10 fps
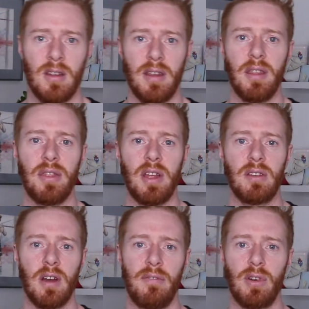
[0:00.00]
The other thing
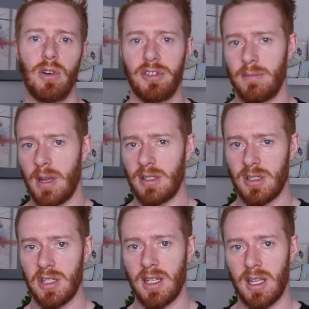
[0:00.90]
that I forgot to
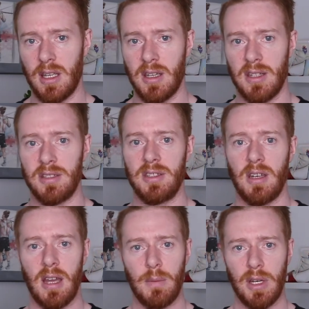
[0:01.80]
mention is
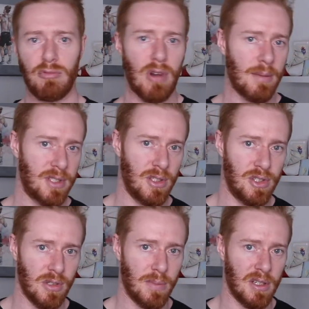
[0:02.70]
how many reps you
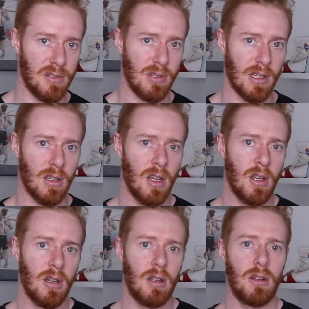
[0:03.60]
should be doing.
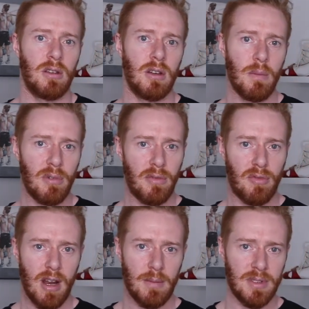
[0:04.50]
The number of
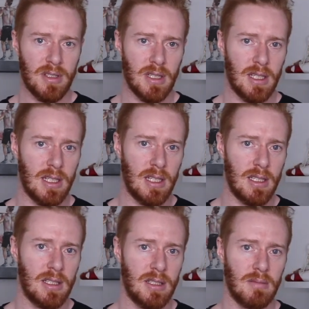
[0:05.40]
reps
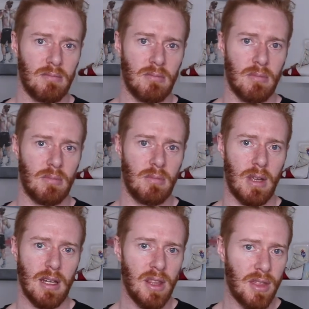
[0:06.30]
is
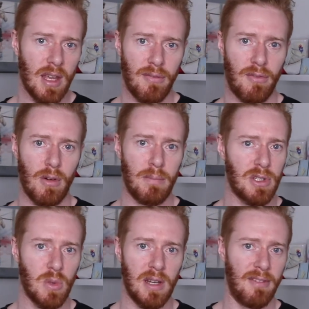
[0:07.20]
anything from
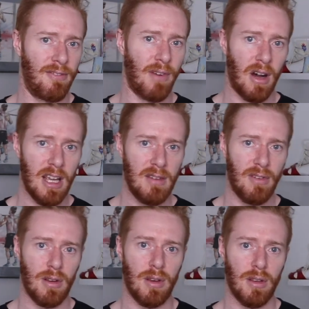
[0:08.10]
between 5
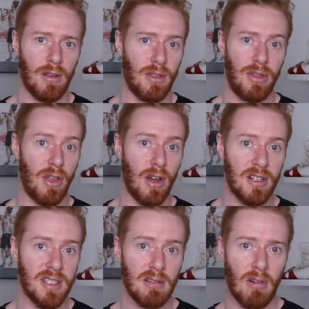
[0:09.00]
and
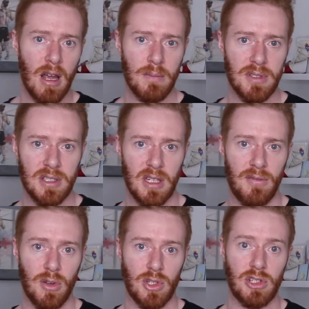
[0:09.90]
30 reps
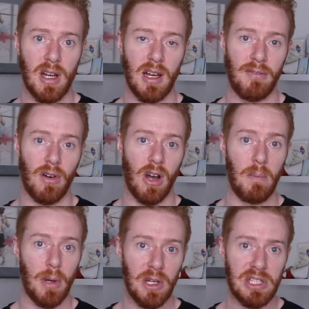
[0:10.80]
if you're training for
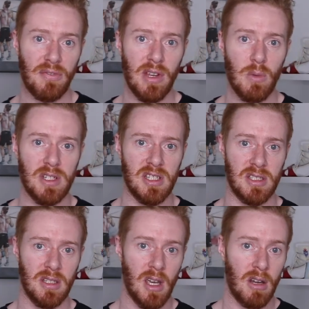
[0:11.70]
hypertrophy, which
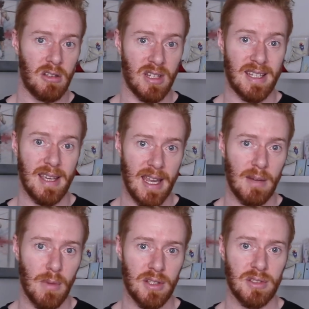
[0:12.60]
is to
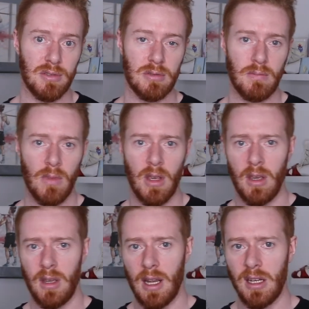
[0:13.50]
gain muscle.
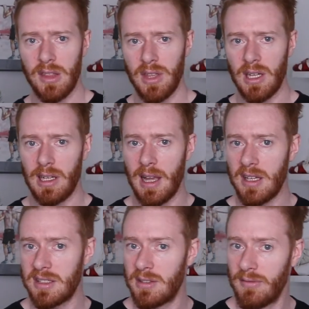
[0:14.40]
Anything
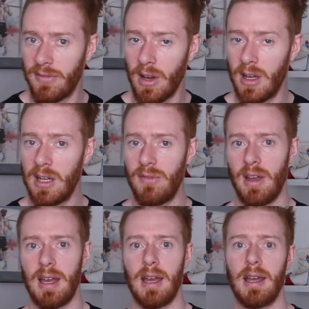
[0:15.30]
less than 5
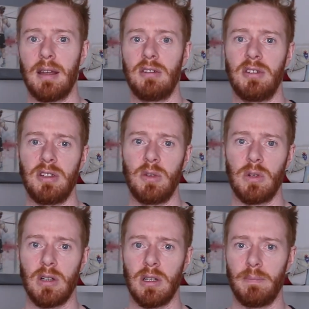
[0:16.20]
and you
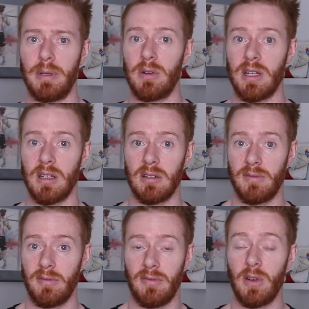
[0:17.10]
are
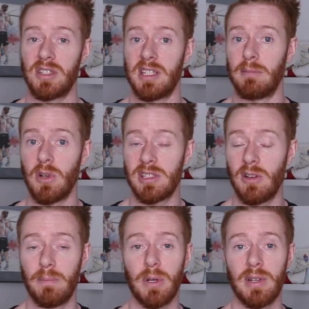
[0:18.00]
focusing mostly
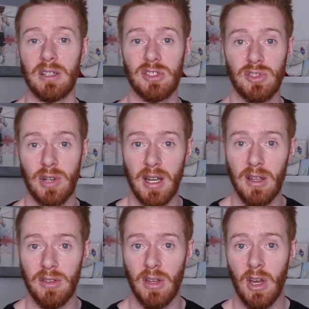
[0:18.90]
on building
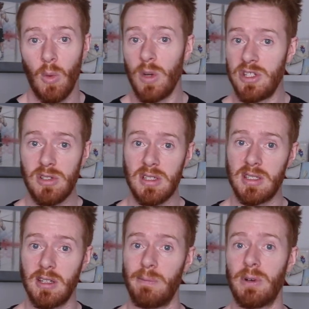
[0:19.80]
strength, which you can
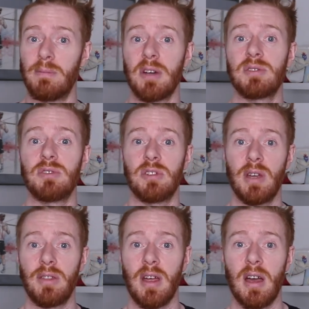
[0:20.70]
still build muscle
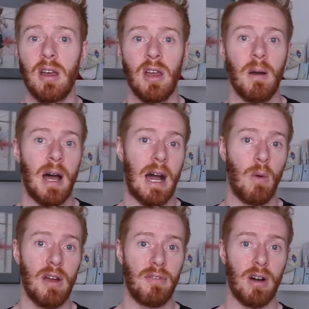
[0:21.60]
doing that.
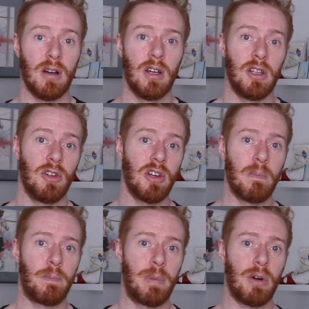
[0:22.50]
However, you're going
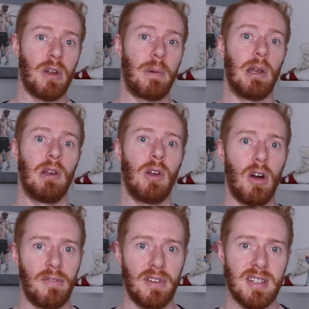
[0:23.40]
to build up a
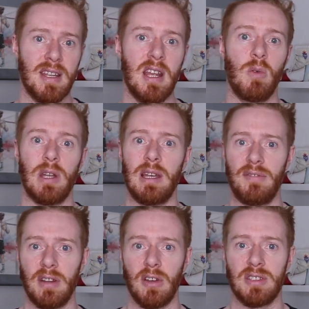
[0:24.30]
lot of fatigue when
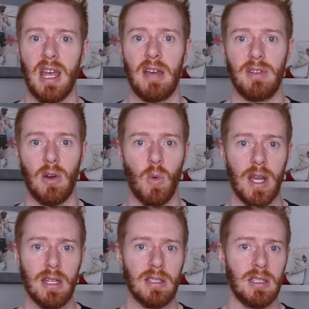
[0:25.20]
lifting those heavier
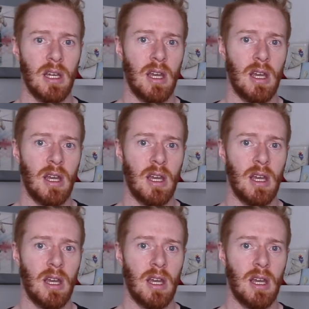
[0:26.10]
weights.